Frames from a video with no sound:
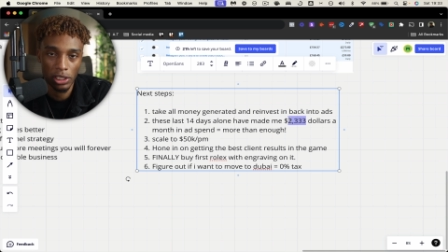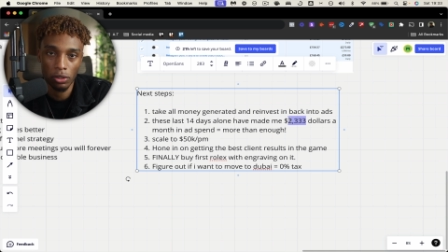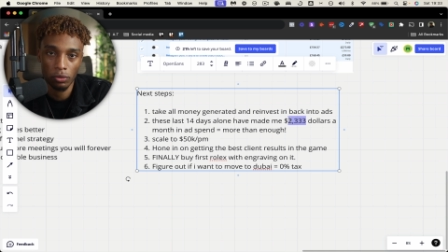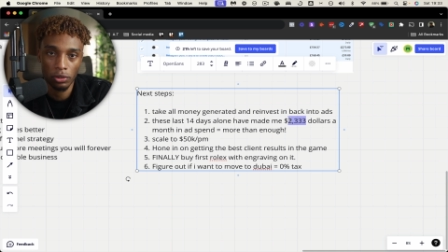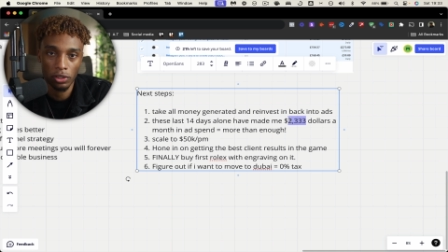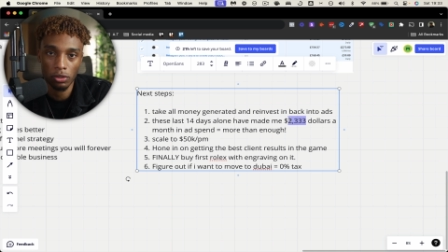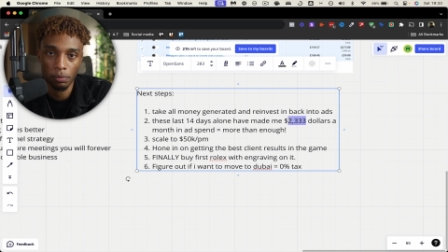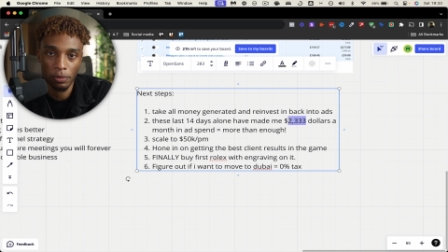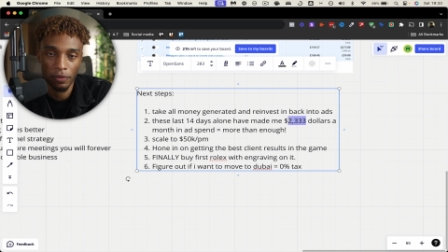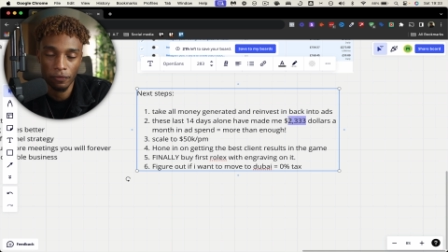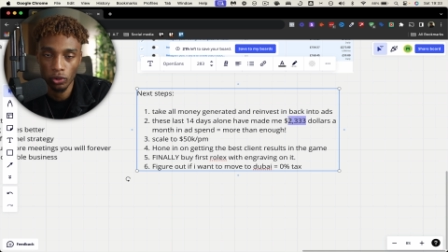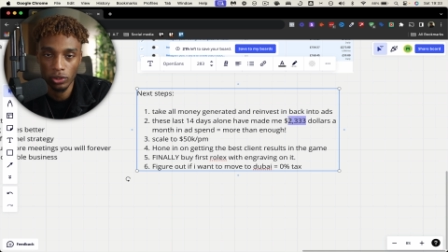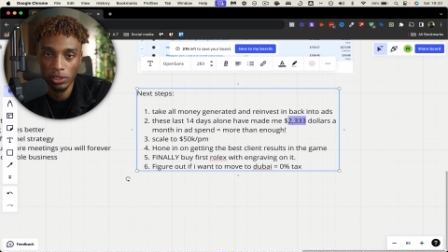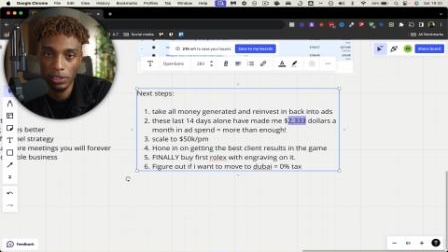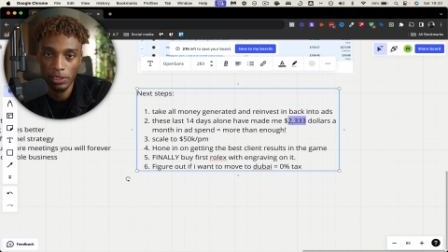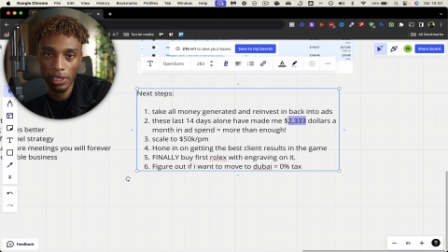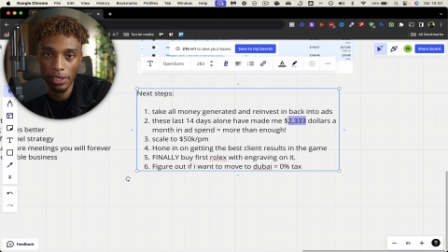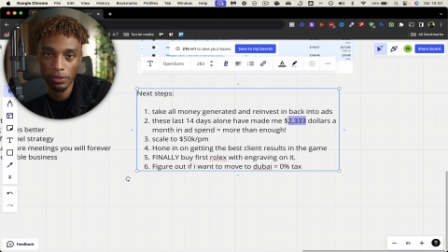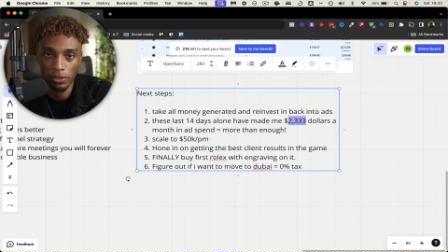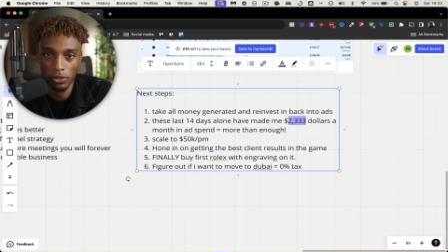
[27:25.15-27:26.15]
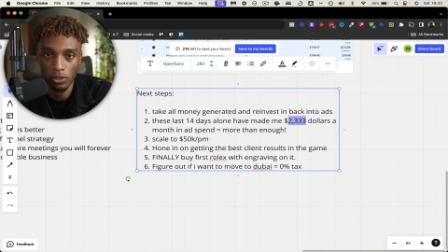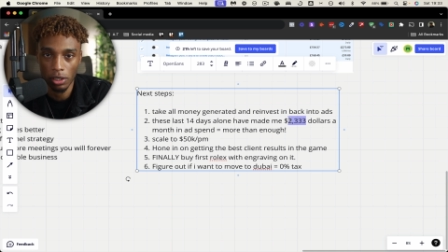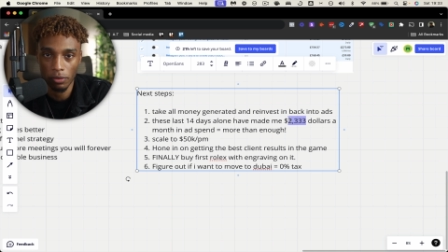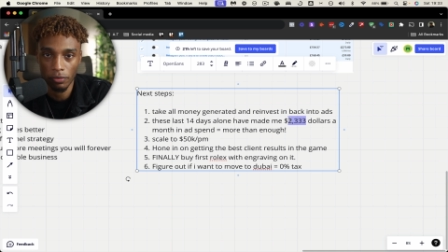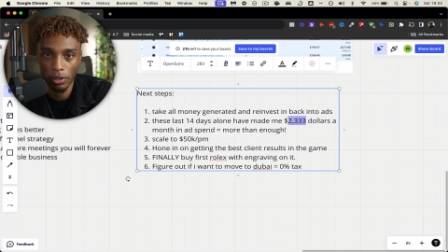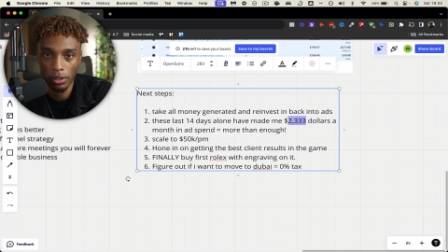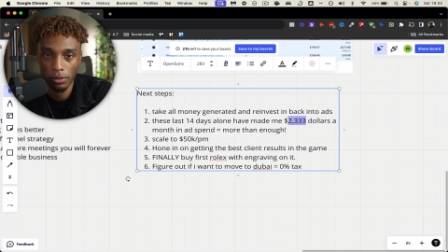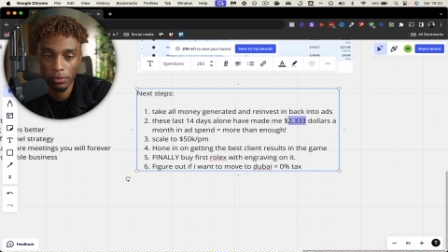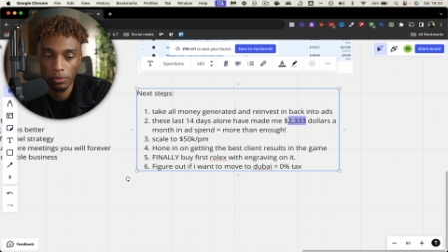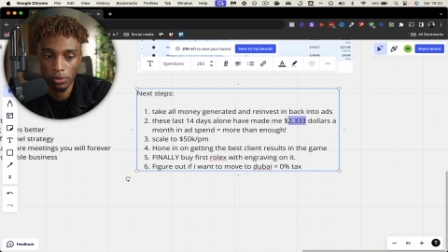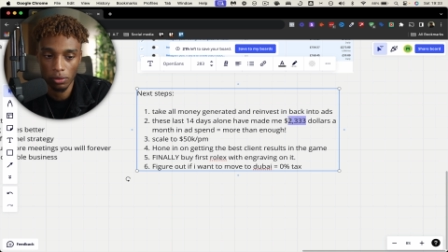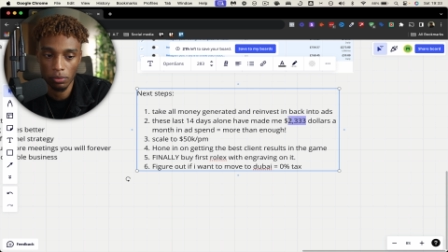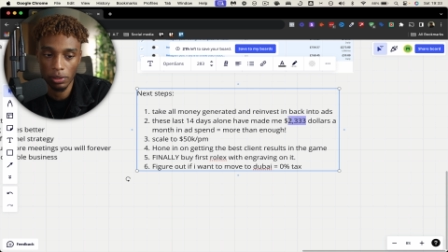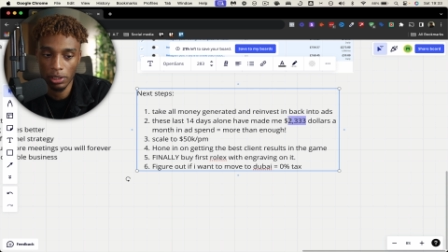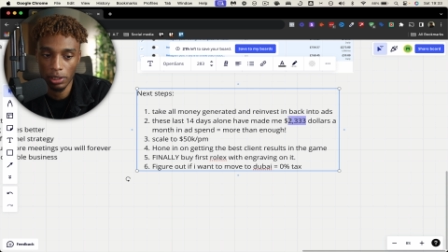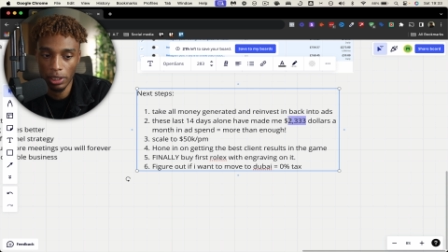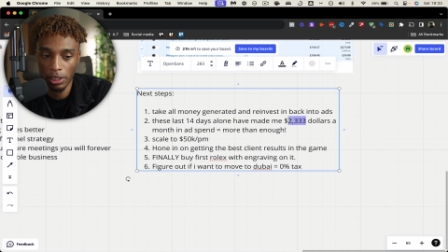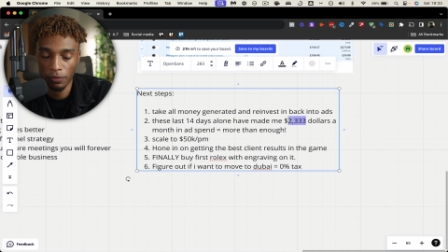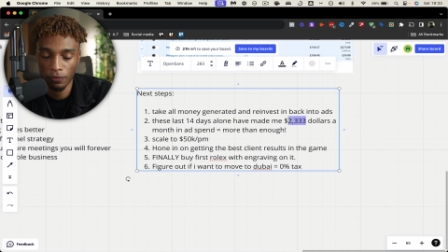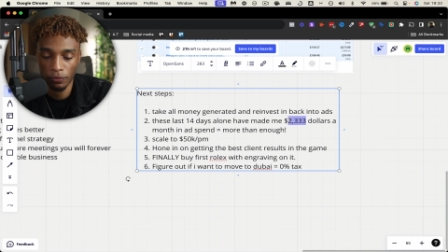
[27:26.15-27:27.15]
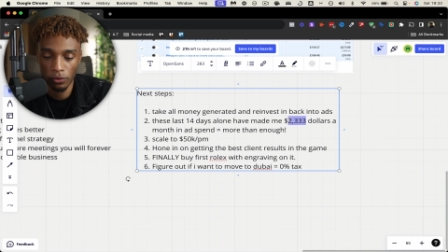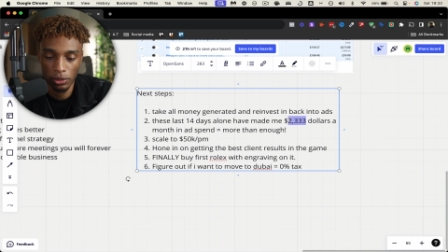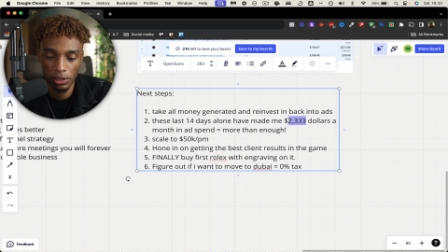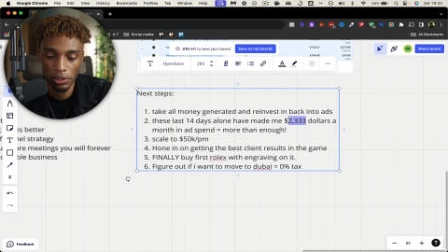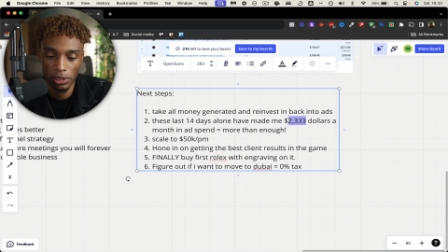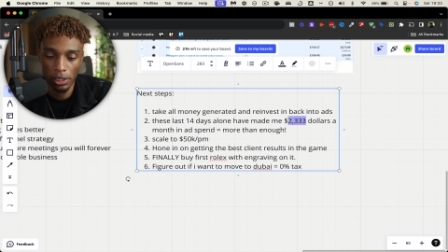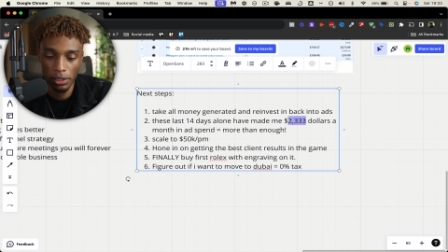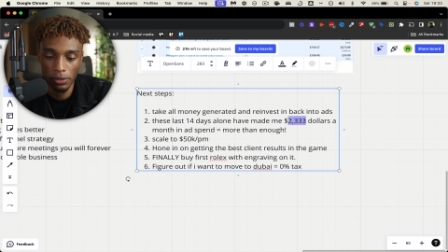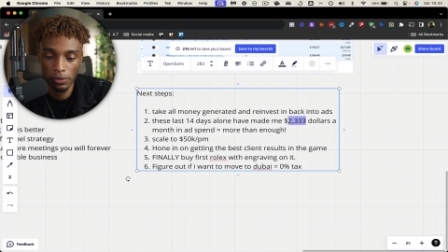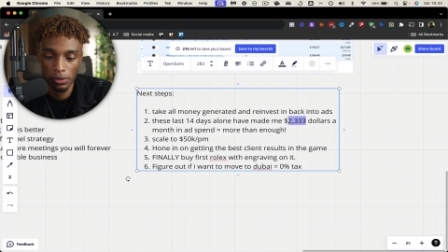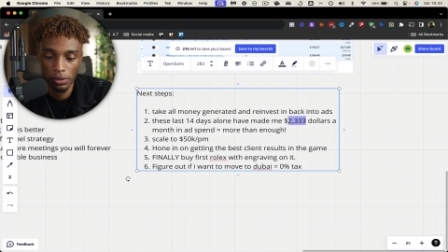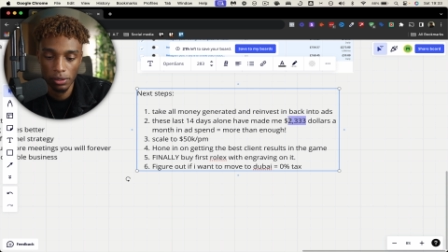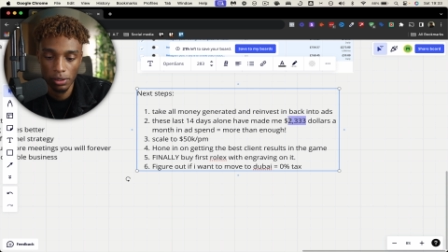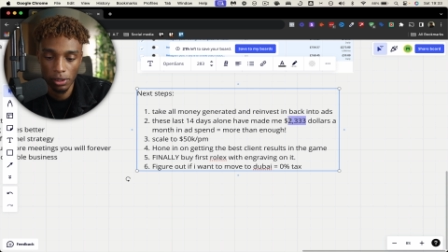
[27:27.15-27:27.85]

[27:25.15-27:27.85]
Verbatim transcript: it only took me 14 days to generate. So in the last 14 days,